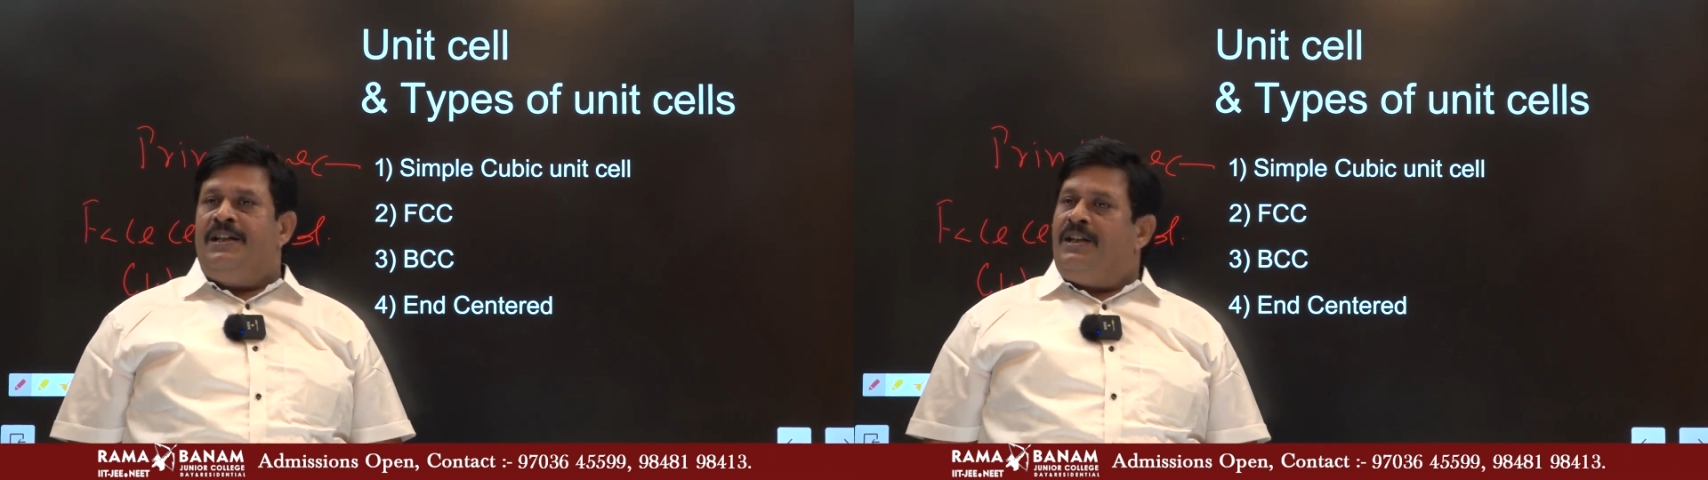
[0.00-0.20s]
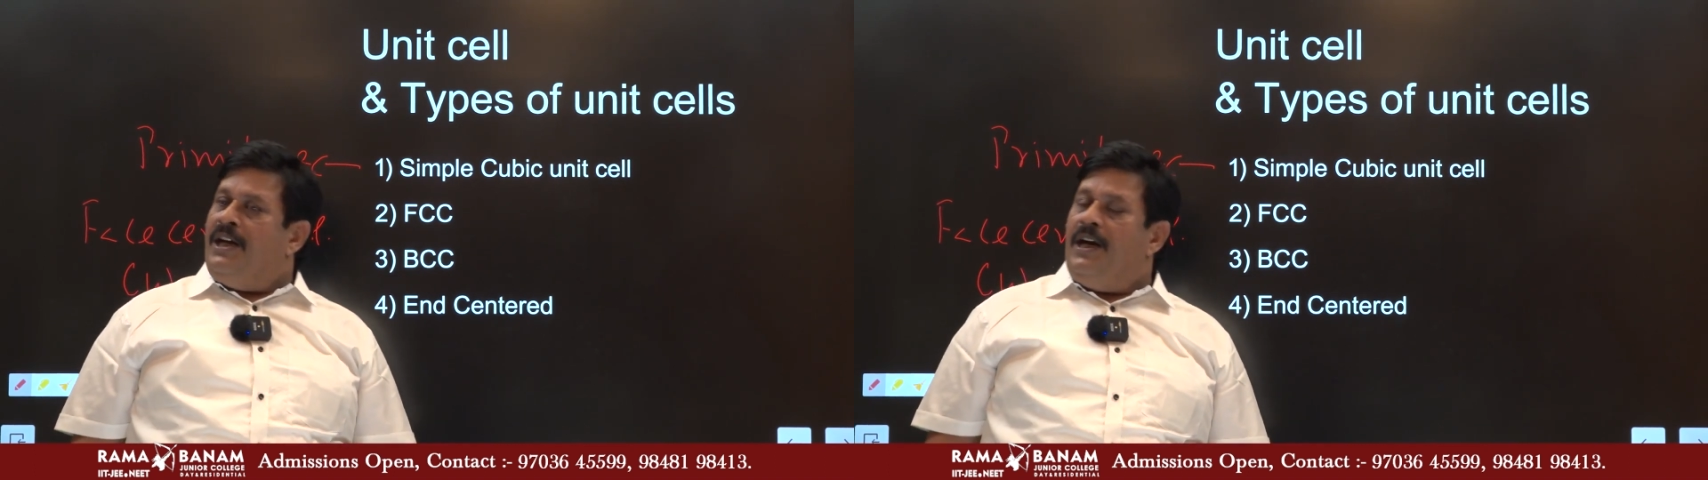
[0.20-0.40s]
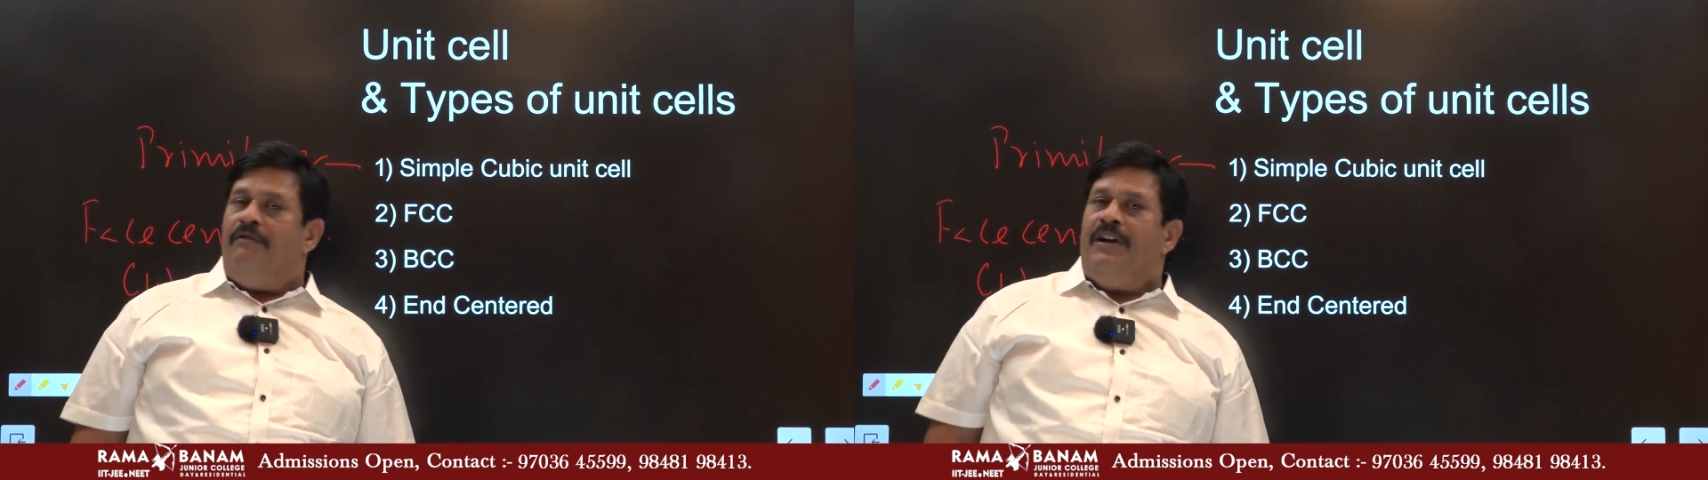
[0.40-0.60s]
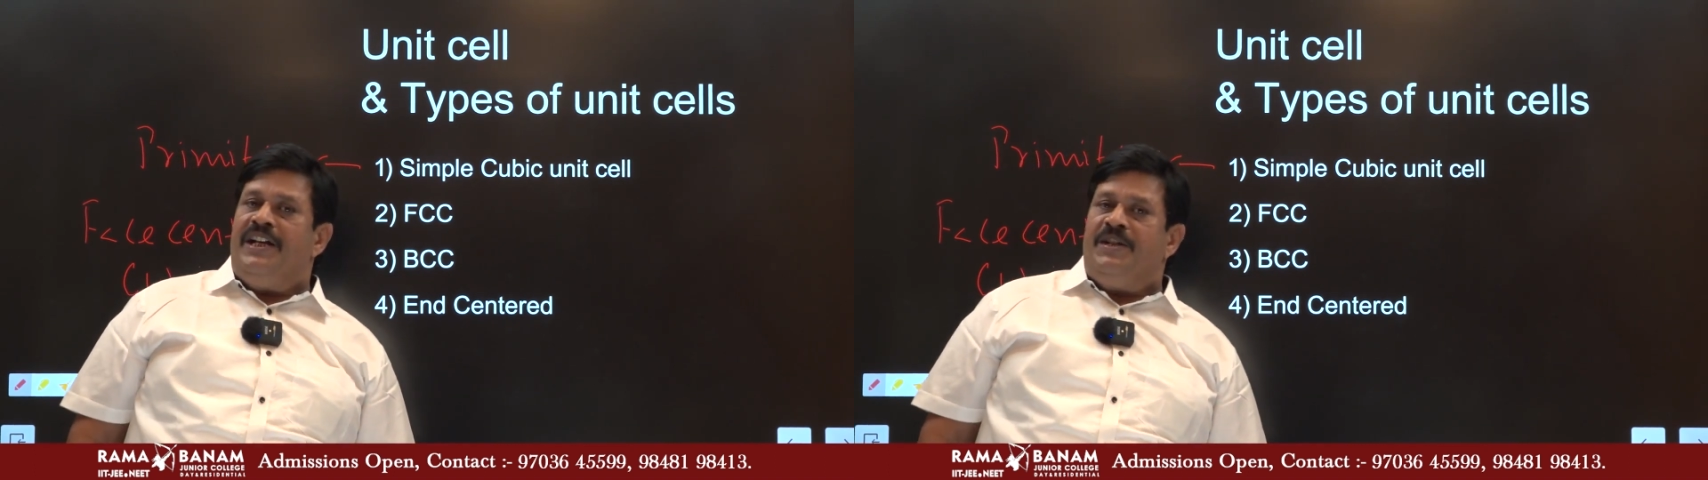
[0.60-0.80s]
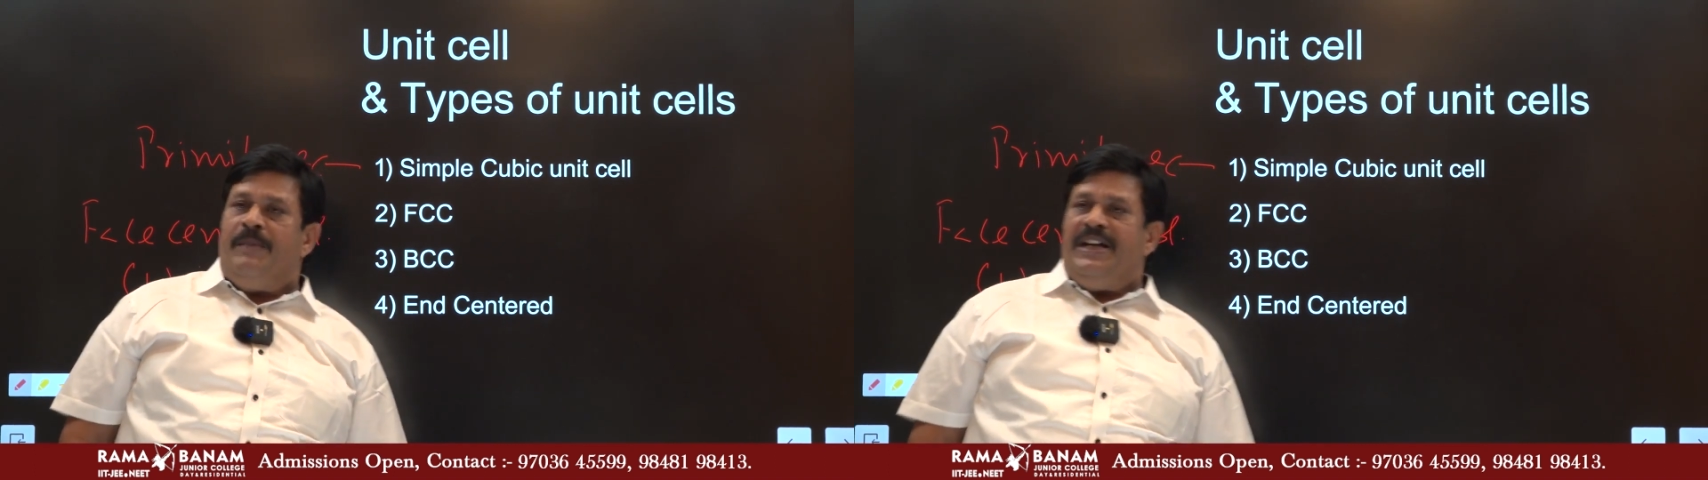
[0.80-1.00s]
Third one
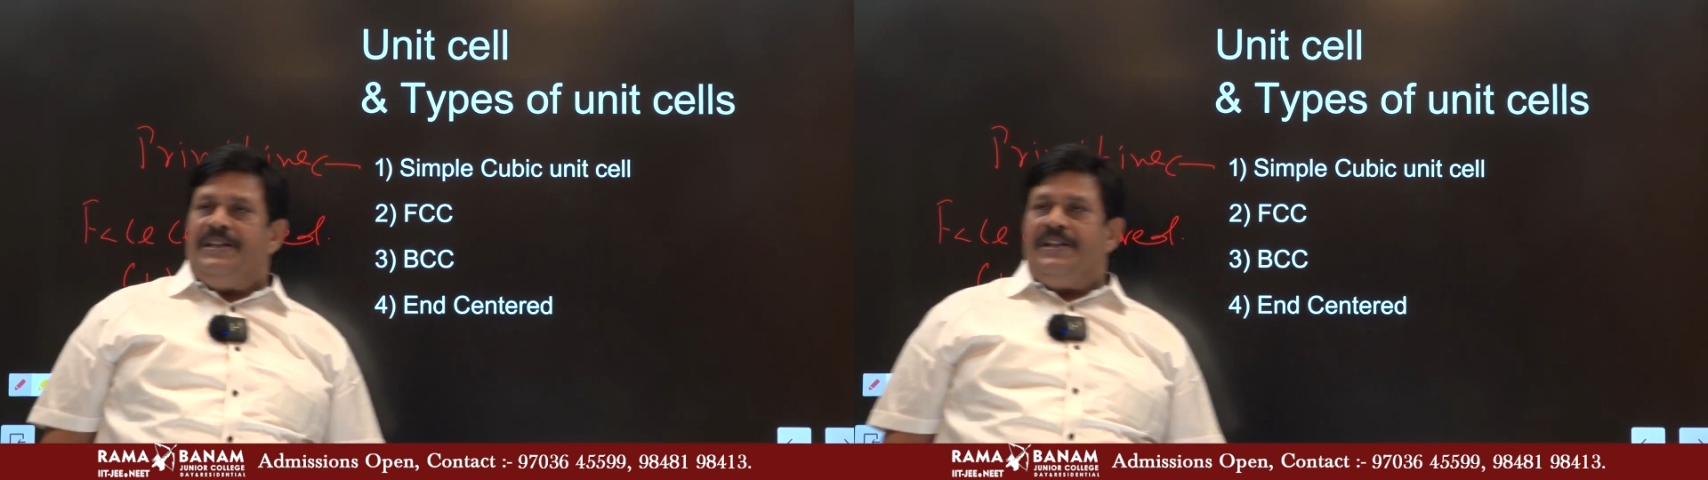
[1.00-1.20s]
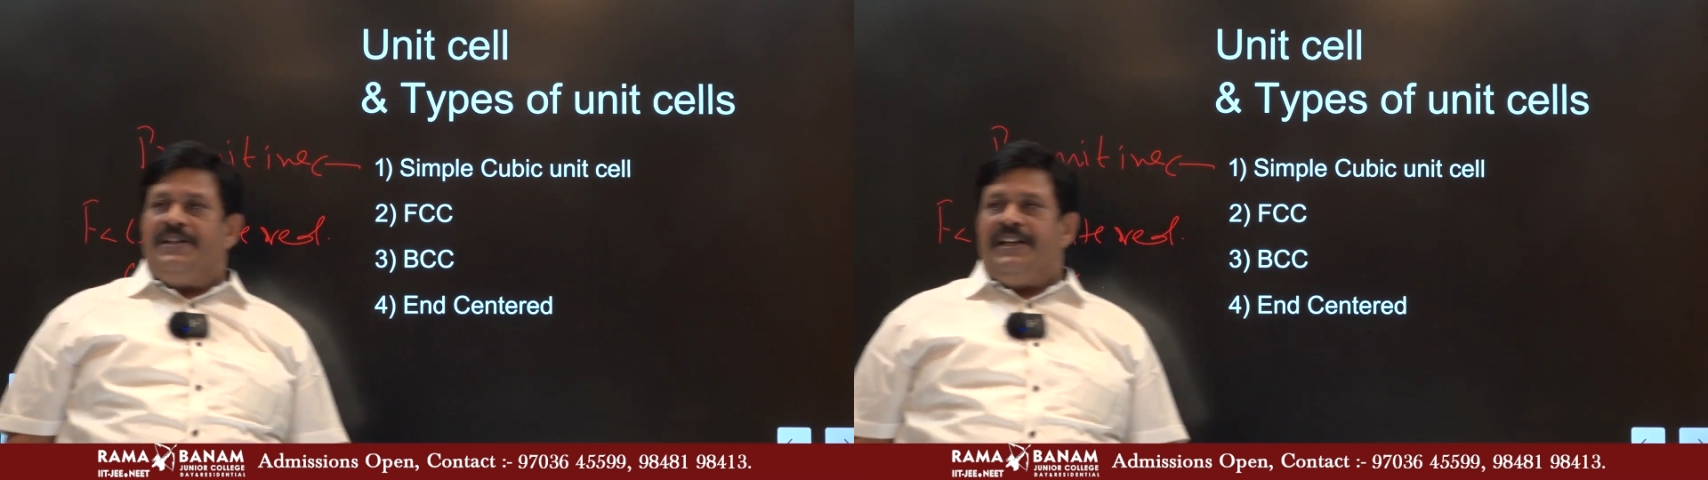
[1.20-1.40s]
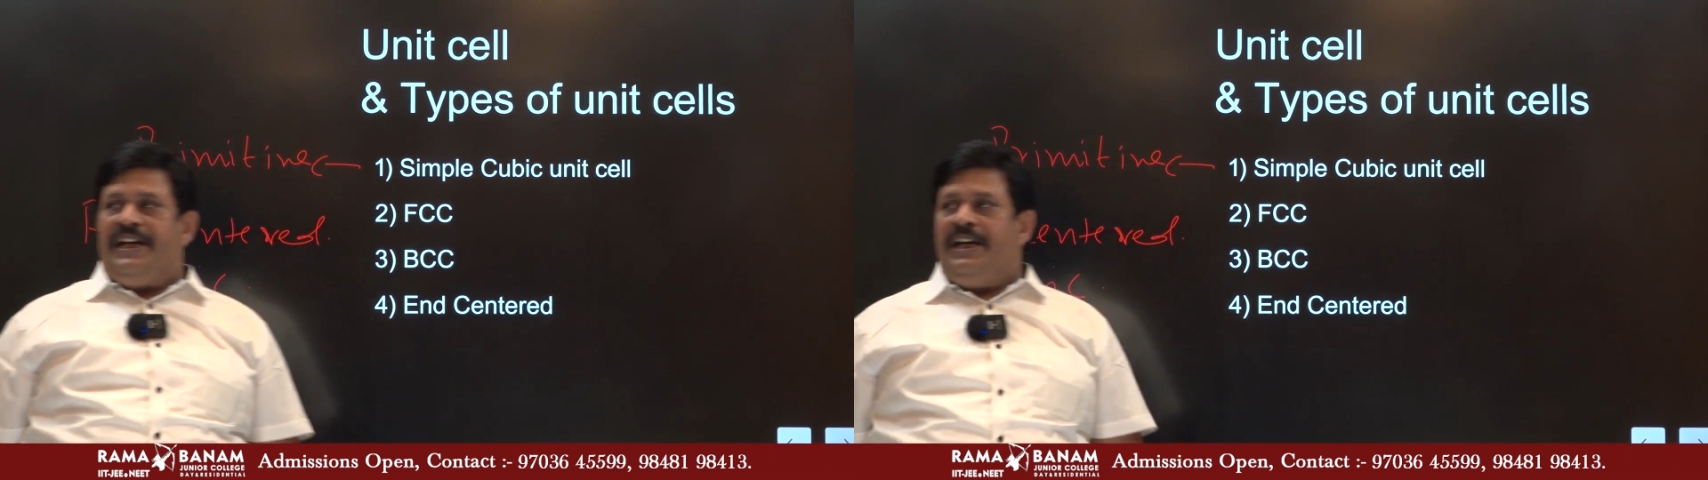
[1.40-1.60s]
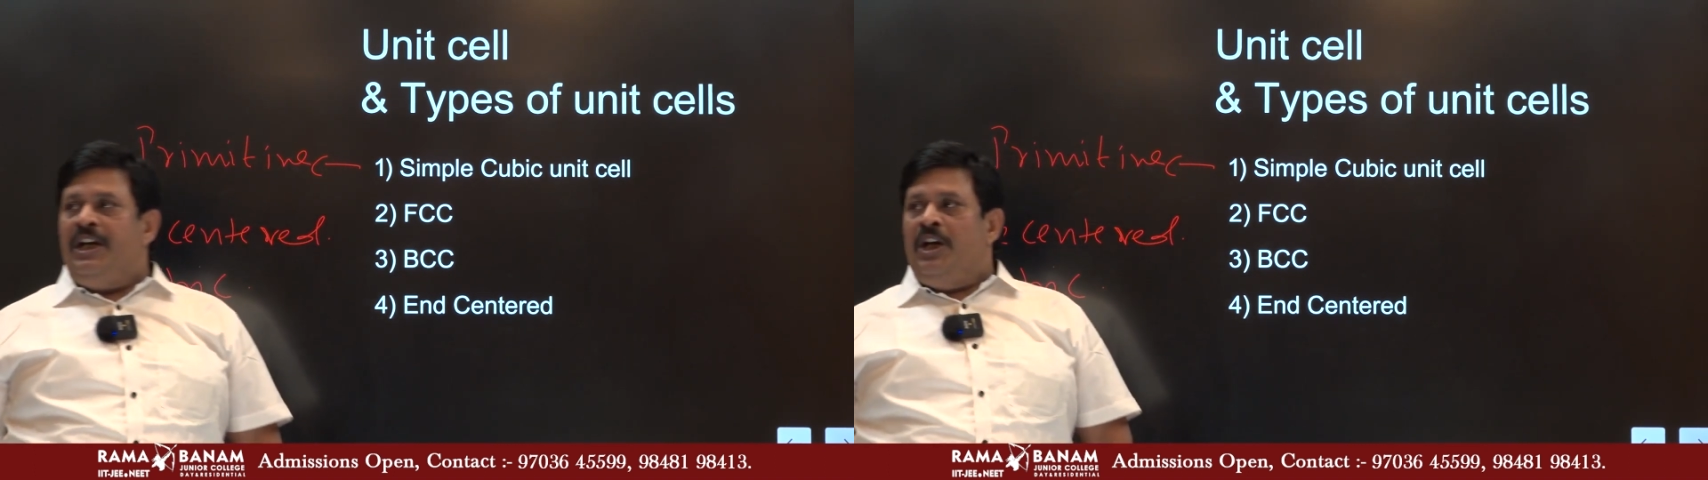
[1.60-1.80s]
is BCC,